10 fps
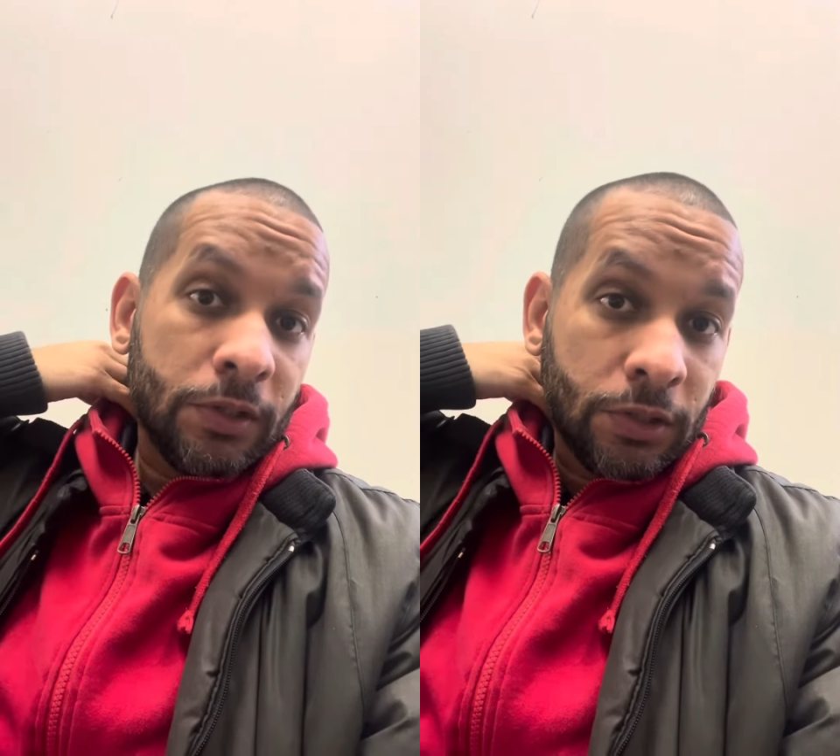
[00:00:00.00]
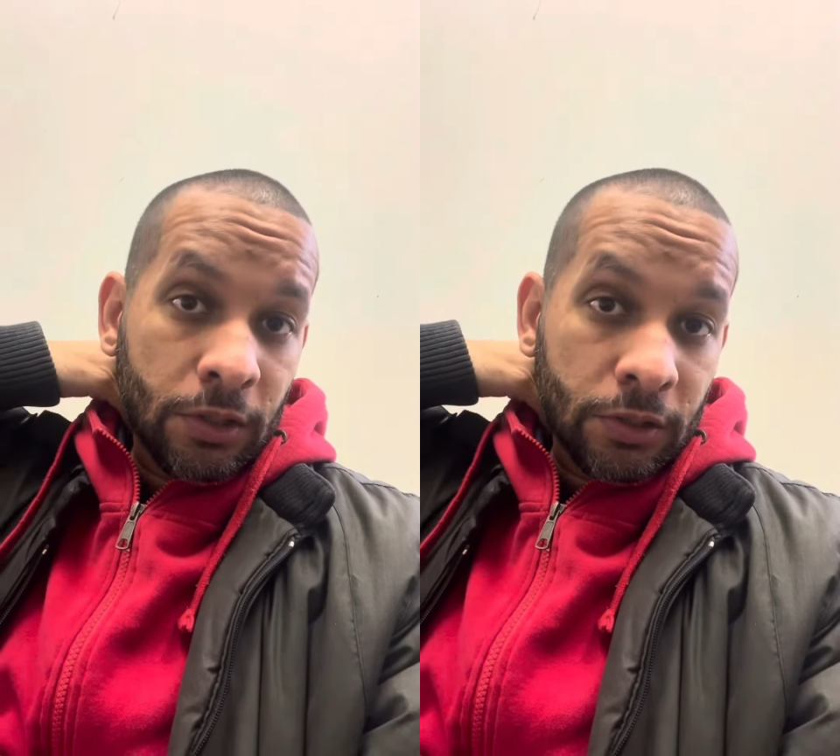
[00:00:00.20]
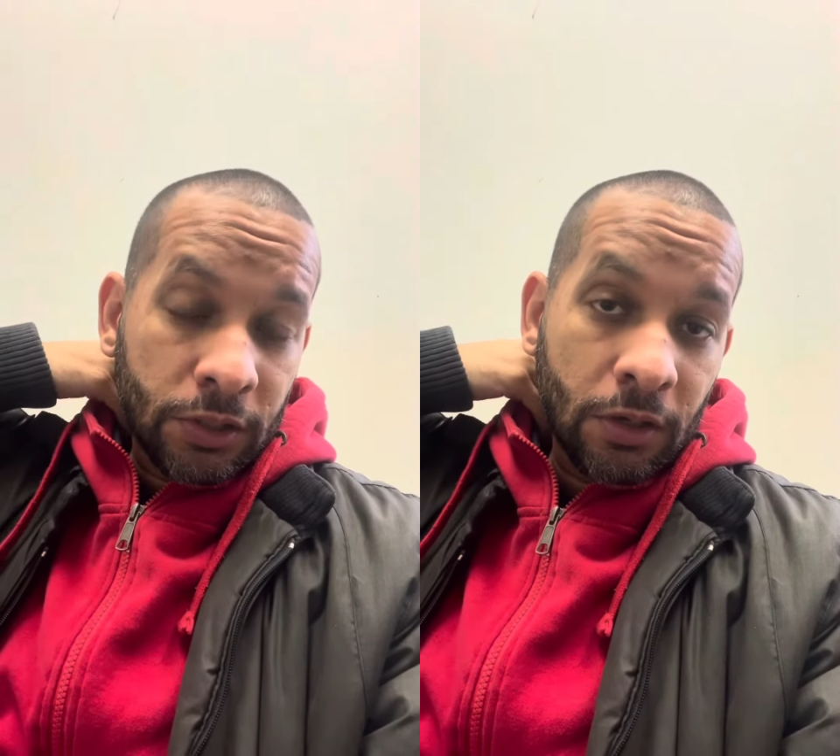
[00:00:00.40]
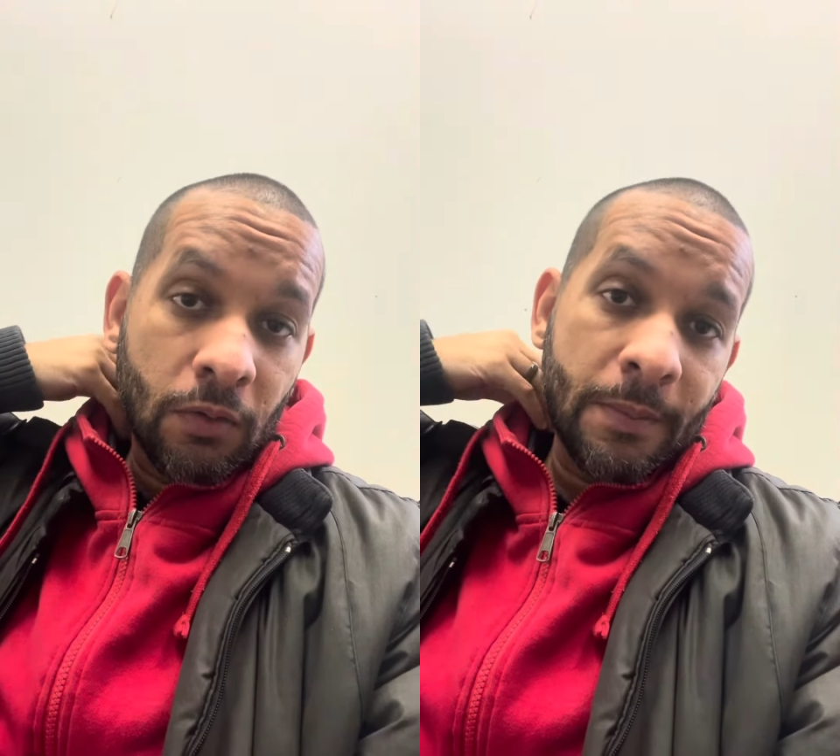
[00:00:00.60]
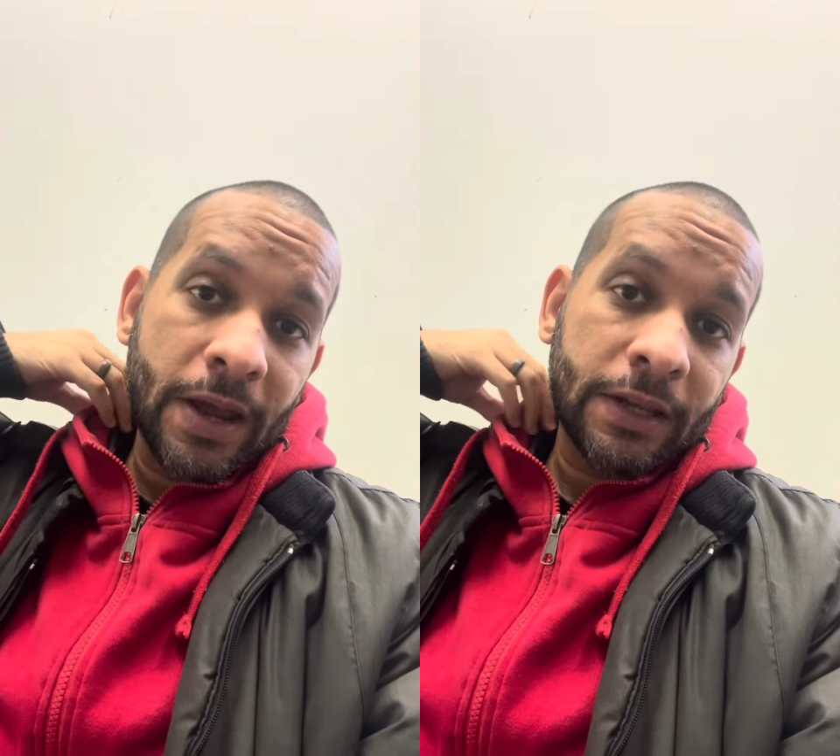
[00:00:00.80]
to
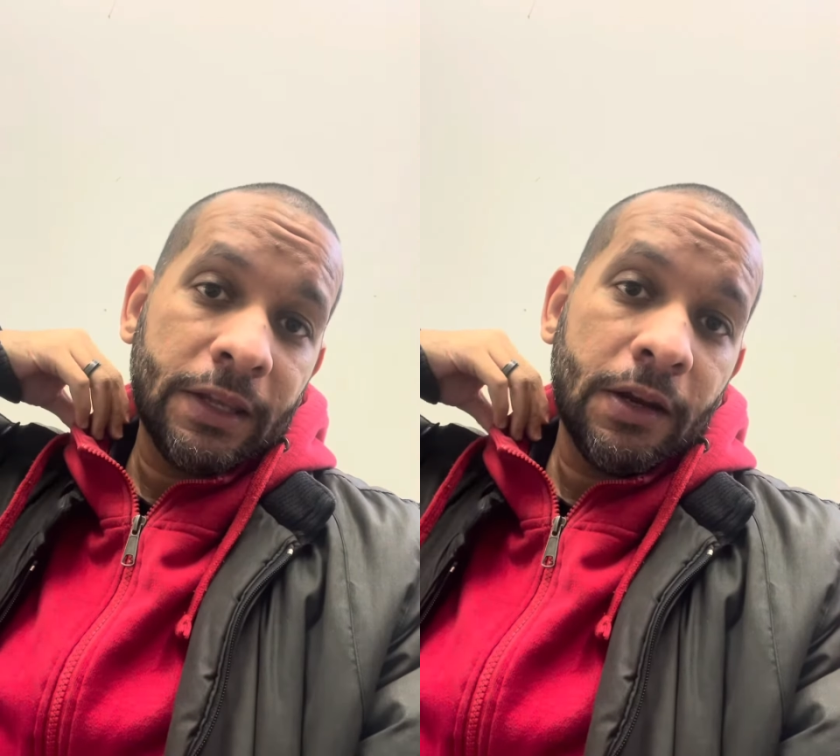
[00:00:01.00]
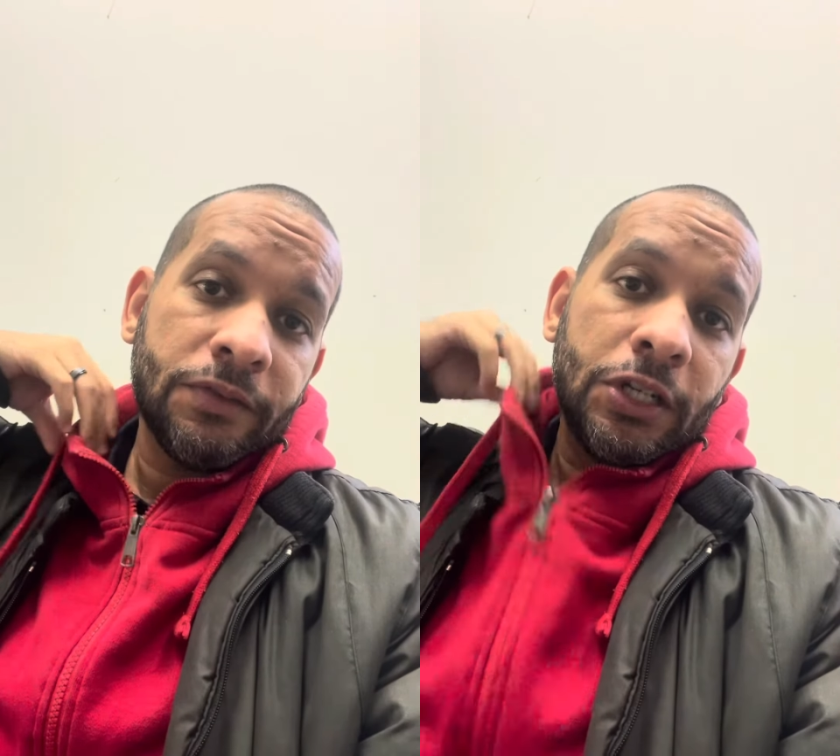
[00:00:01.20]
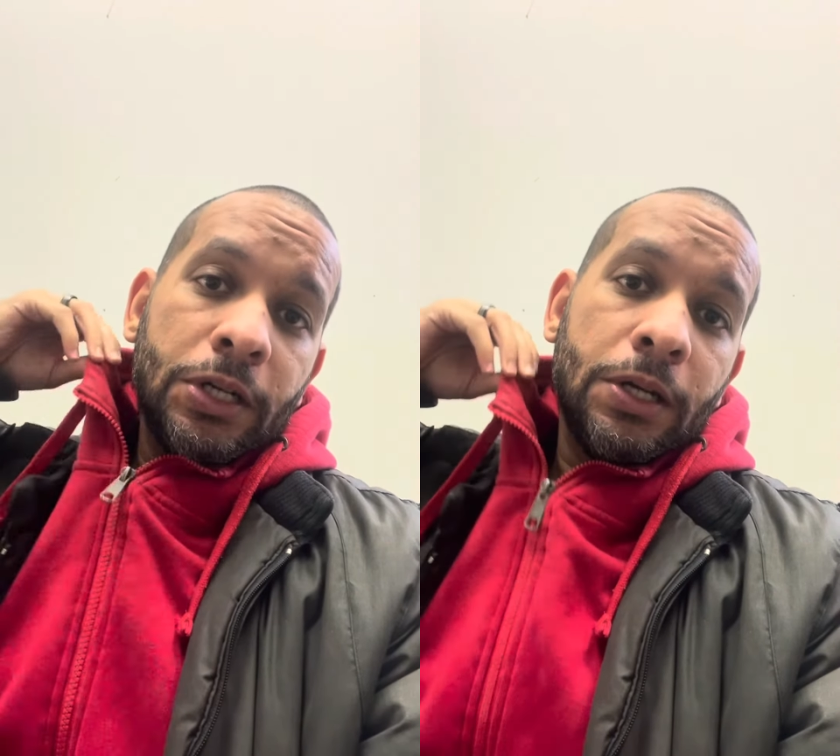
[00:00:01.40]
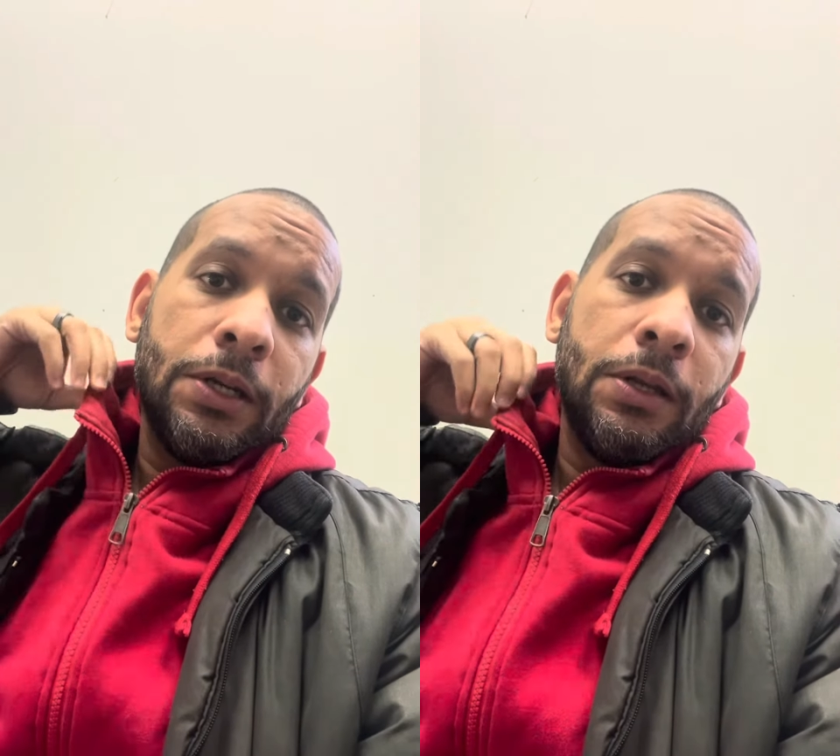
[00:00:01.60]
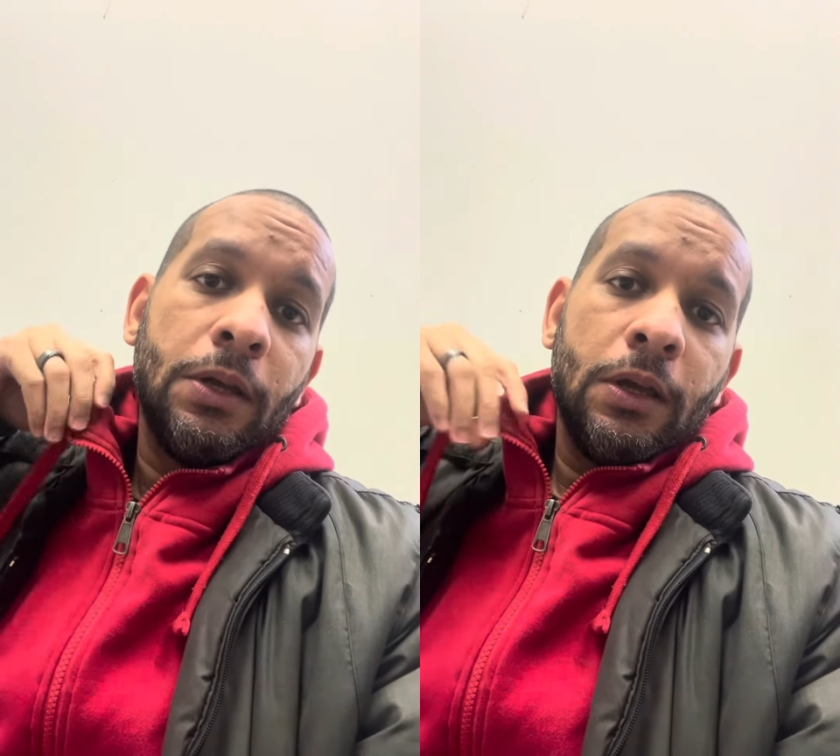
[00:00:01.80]
going back there if she could.